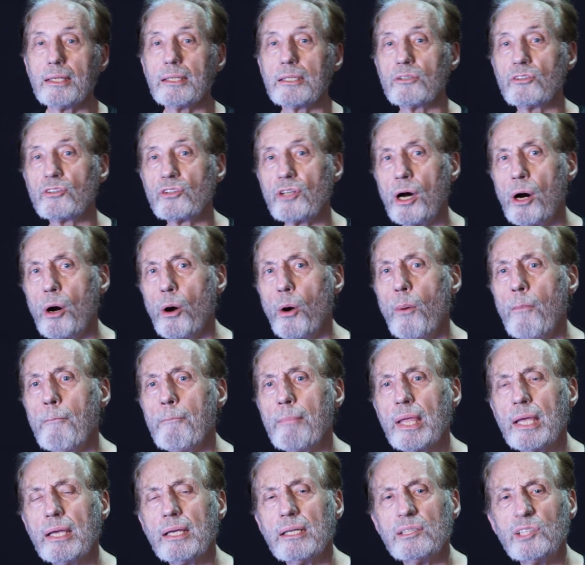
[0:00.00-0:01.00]
So
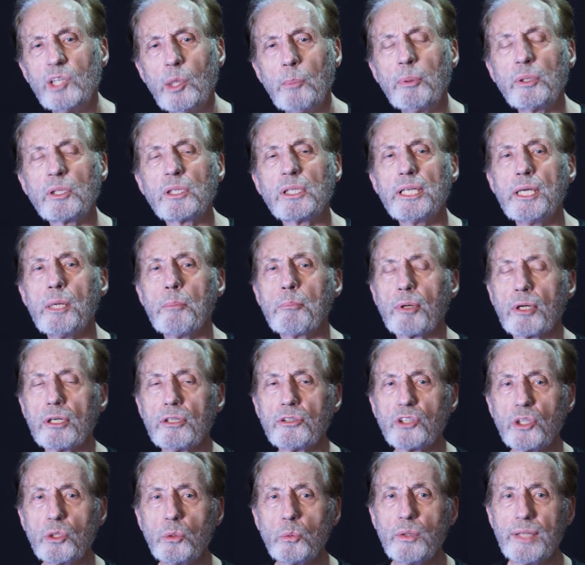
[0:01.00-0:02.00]
typically a
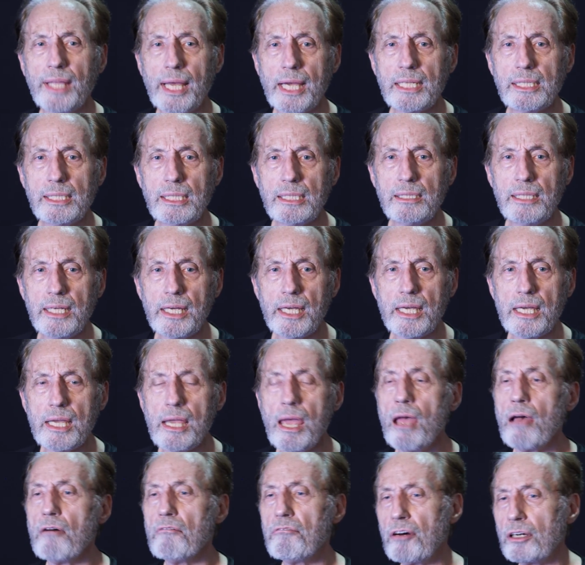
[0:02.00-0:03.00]
person with ADD
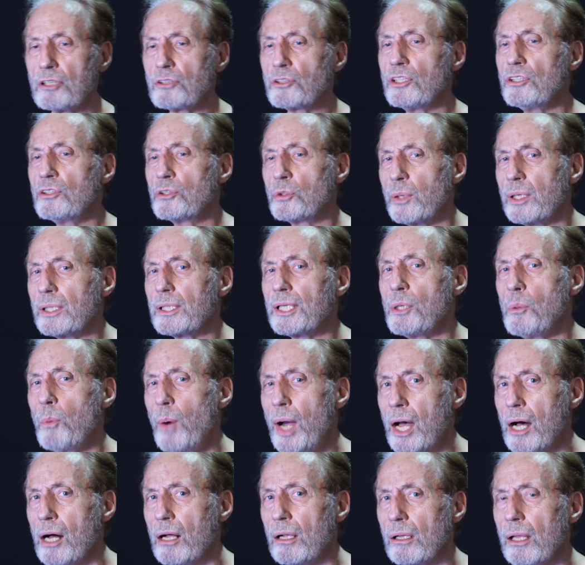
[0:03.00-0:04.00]
functions really
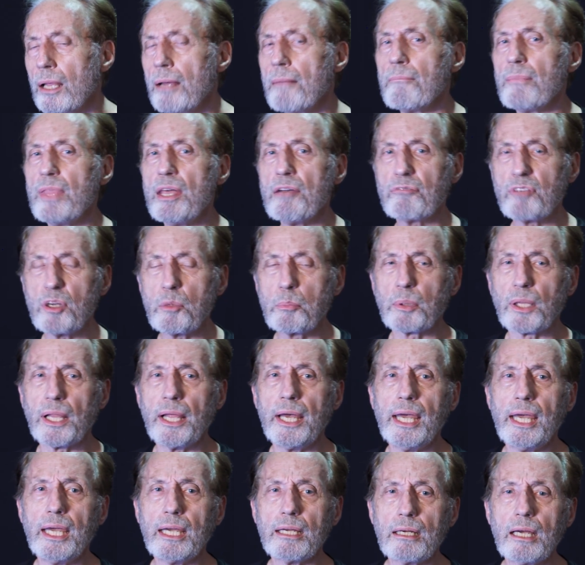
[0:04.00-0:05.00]
well if they're
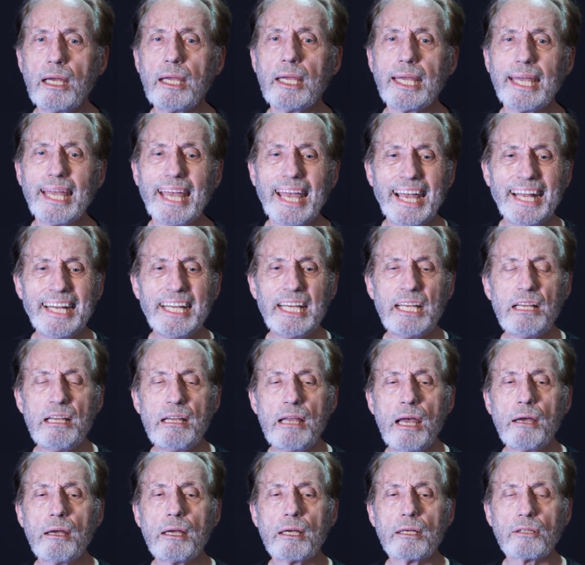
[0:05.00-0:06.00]
playing any